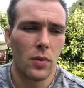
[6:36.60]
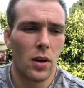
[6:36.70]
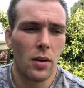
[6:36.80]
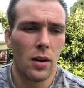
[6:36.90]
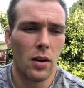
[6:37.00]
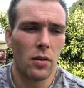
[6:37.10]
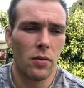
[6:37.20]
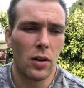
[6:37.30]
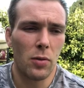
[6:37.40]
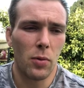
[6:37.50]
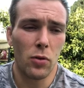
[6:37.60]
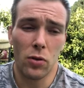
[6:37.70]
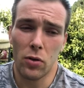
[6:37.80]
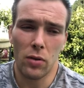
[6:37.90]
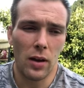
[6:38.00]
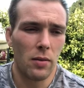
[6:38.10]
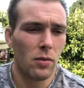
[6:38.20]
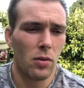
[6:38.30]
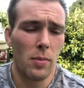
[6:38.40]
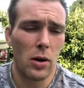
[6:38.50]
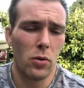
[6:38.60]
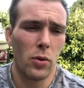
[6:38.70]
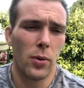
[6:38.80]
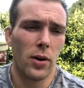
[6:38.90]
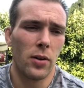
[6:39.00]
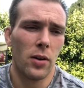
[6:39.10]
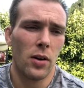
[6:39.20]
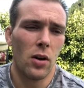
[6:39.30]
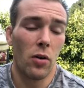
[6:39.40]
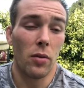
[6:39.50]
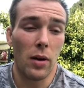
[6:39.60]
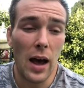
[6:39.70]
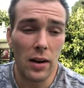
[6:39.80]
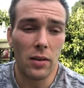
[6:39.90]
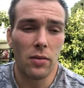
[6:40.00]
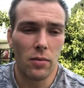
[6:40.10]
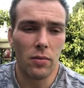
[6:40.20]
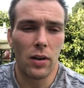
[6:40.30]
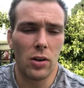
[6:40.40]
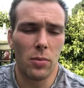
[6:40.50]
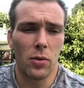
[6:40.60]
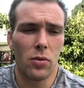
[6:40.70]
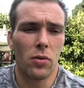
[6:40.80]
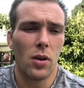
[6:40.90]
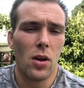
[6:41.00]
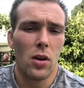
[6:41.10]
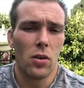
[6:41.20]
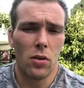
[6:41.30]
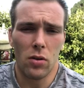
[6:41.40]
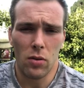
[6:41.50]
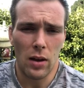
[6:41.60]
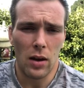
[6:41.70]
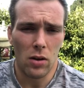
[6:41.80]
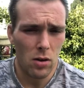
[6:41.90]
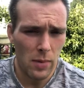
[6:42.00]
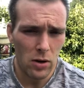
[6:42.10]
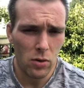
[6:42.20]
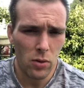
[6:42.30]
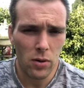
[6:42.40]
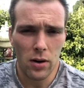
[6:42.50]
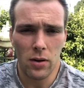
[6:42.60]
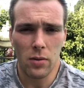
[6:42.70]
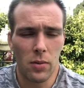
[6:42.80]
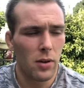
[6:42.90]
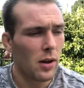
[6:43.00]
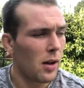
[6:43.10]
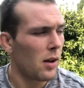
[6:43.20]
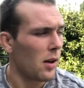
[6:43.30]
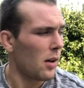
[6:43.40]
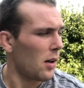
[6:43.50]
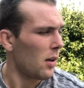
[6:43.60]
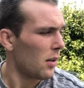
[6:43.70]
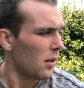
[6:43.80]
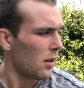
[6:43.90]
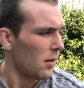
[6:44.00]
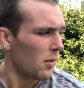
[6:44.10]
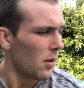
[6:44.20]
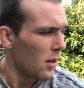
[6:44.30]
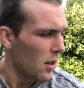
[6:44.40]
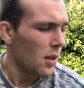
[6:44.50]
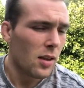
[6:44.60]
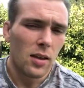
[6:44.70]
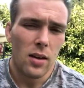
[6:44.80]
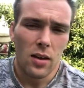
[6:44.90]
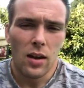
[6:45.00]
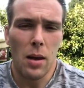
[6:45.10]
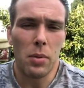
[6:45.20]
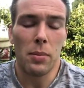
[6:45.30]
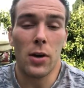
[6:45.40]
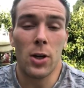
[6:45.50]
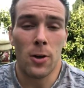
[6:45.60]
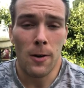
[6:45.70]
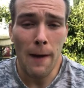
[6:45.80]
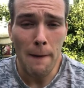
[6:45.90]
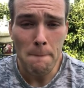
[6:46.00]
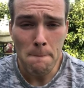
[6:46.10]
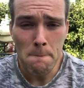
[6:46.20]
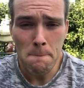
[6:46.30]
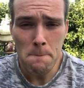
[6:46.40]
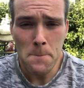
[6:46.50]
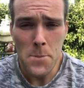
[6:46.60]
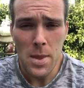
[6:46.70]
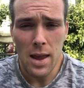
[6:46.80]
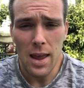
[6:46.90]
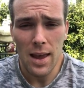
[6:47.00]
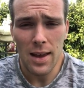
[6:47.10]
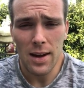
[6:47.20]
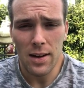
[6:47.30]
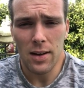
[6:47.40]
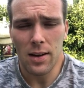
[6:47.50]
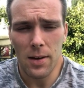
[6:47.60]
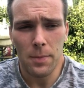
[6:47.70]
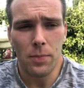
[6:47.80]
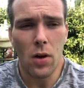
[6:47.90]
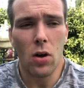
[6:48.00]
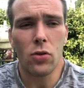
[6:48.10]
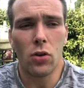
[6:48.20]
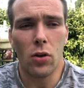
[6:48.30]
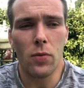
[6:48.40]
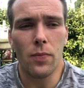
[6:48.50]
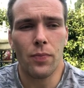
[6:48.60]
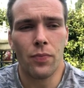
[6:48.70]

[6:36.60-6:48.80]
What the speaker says: cutting down your vegetables. You can do that no matter who you are, or adding vegetables. You can do that no matter who you are, whether you got high blood pressure or not. And also